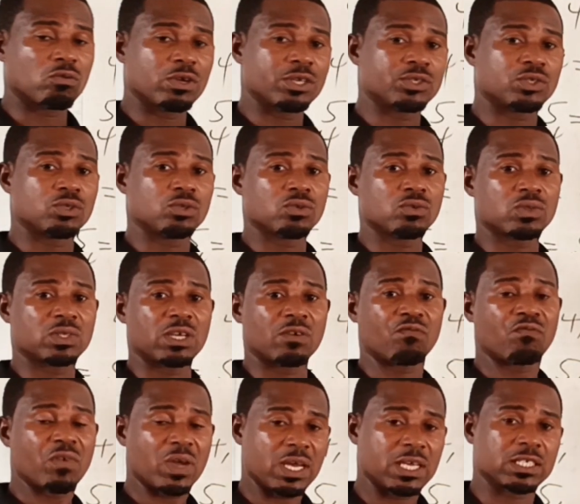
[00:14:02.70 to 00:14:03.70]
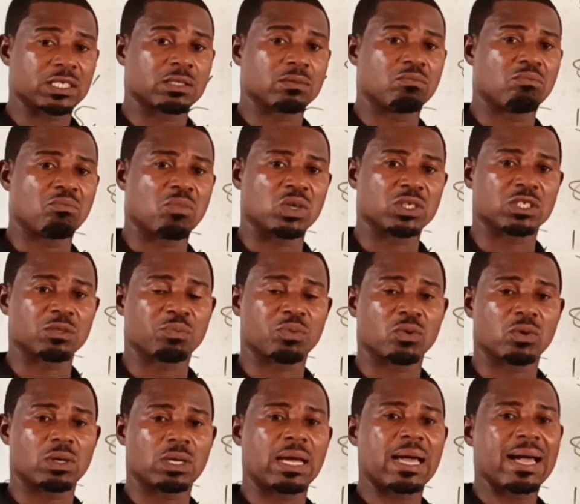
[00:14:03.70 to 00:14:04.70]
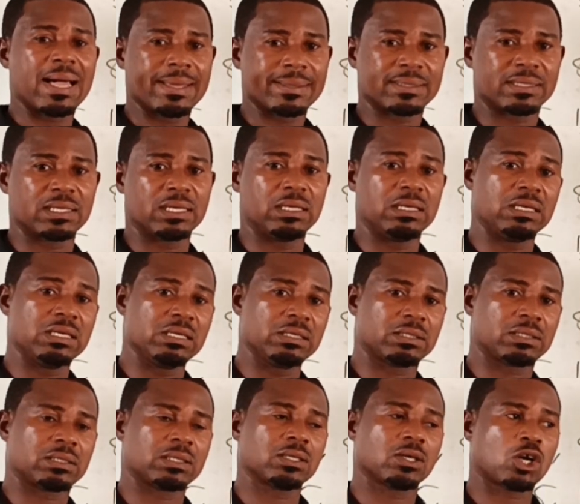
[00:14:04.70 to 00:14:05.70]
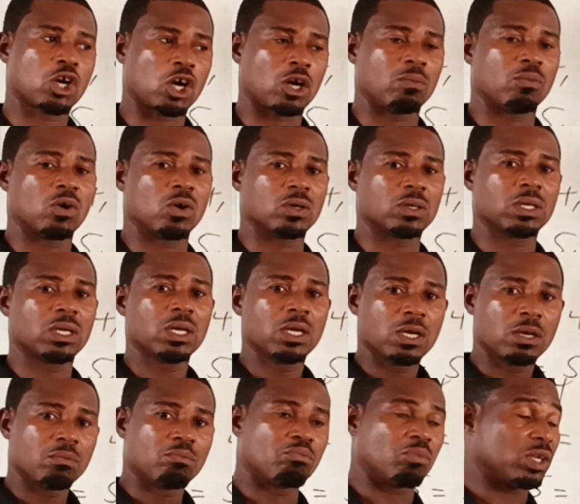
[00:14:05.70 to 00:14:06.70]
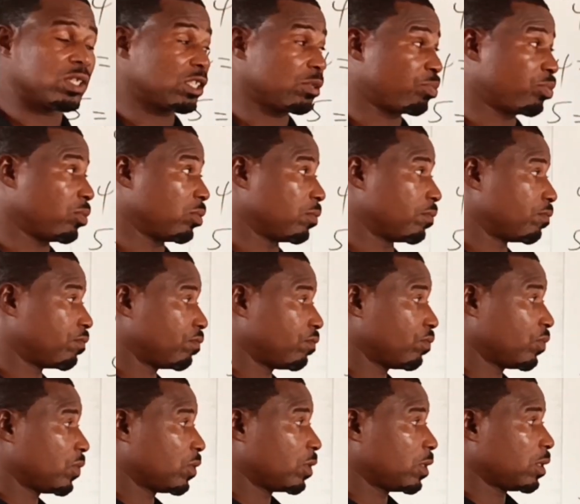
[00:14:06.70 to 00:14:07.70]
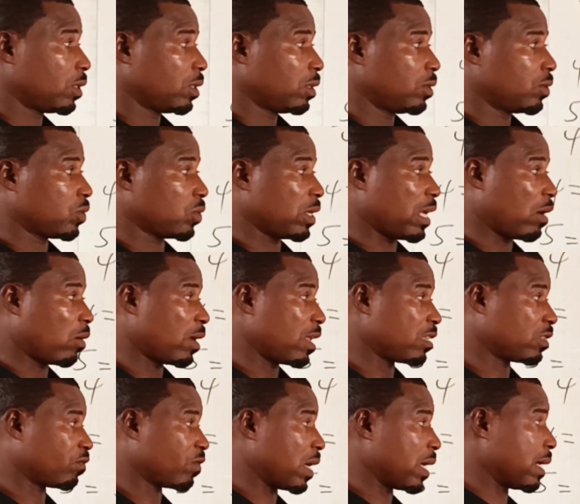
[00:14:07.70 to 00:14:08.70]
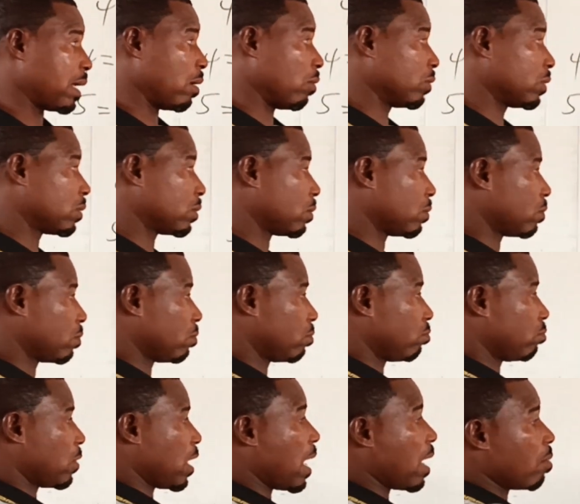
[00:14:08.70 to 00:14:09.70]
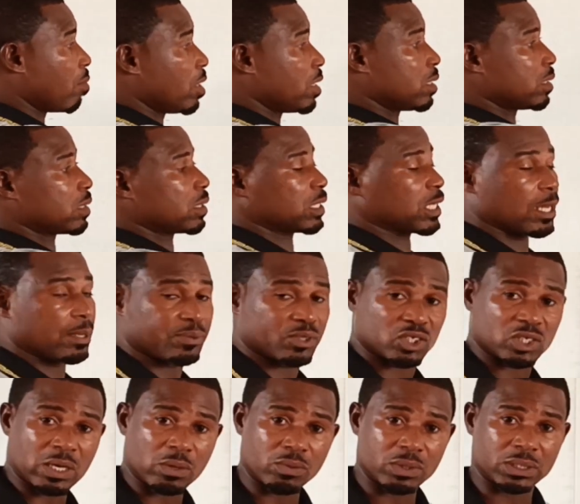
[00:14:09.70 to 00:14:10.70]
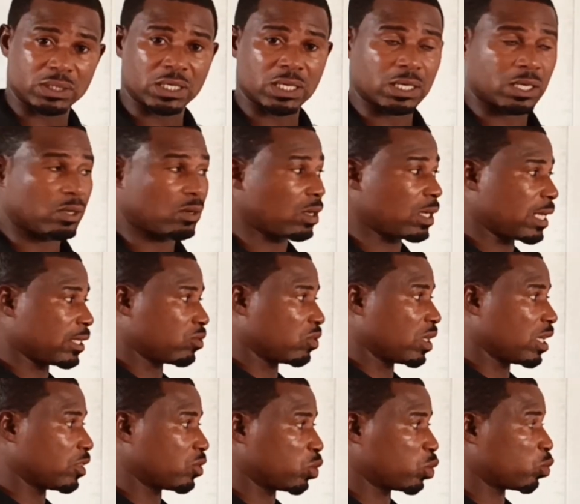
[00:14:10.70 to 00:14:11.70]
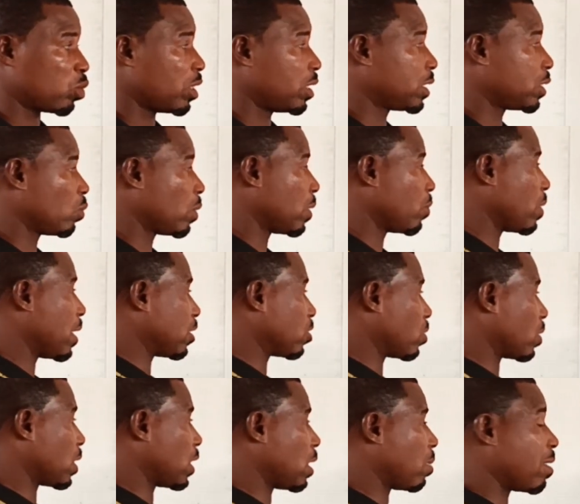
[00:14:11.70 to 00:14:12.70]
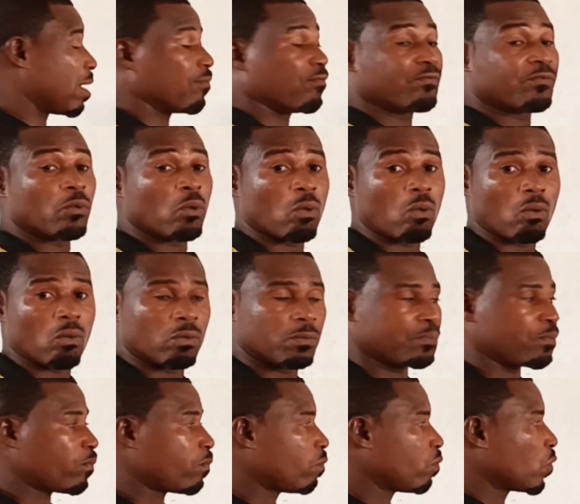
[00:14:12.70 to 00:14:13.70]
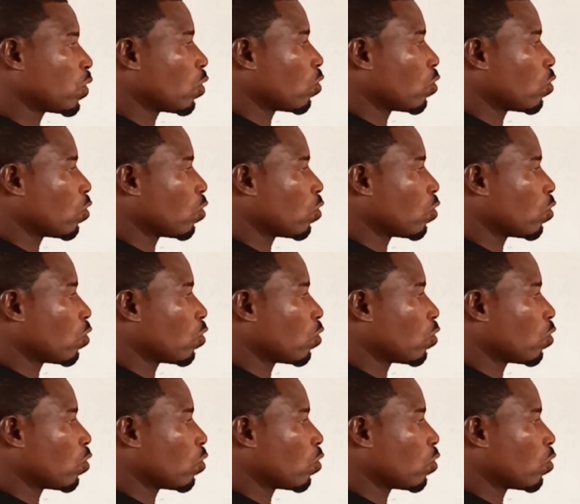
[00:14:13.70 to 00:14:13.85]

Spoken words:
we always use the first multiple as the least common multiple. So now let's find out. How many steps shall we take in order to get to 20 when we are talking about 4?